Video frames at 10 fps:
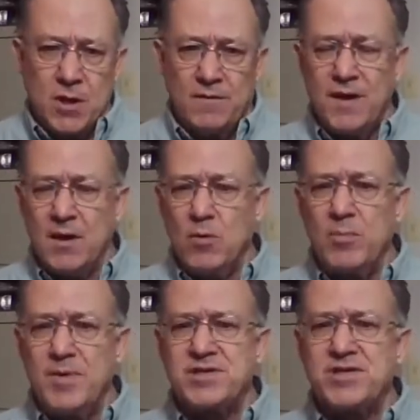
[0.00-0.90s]
There
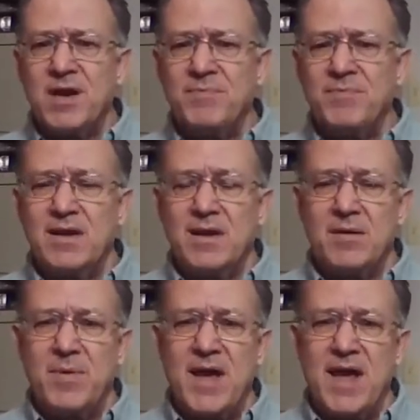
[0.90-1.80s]
will be something in
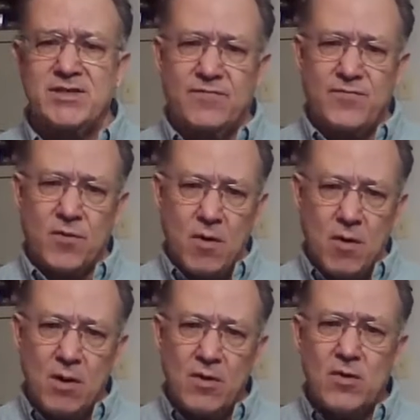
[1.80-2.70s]
Onpassive for
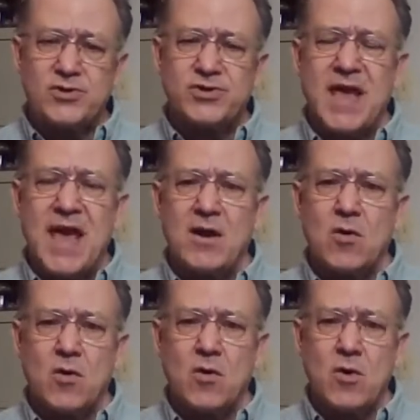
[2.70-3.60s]
all of those
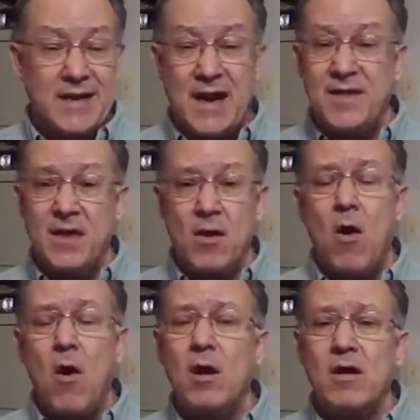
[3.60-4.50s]
categories, and I think
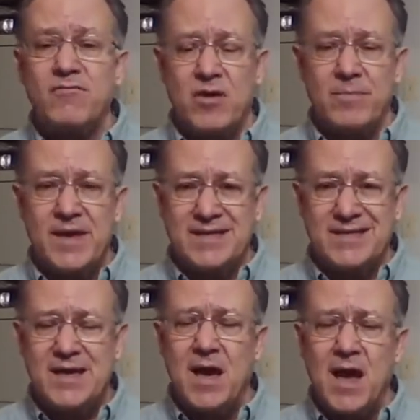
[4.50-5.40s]
all of them in
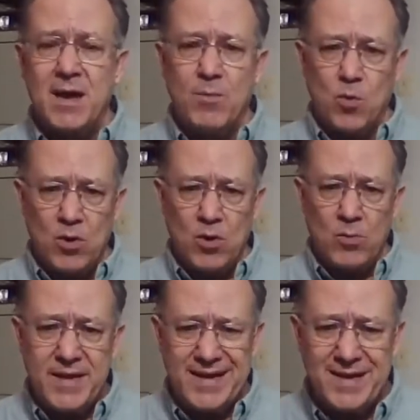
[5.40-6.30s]
time will
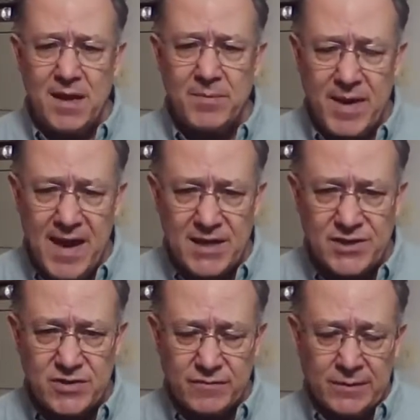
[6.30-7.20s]
be in
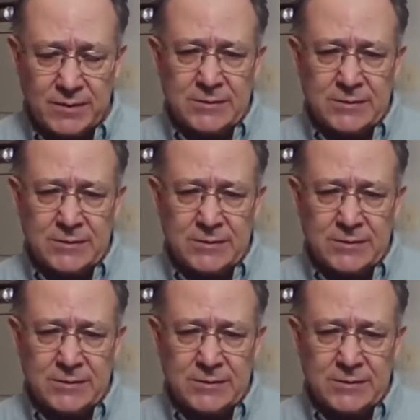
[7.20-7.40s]
Onpassive.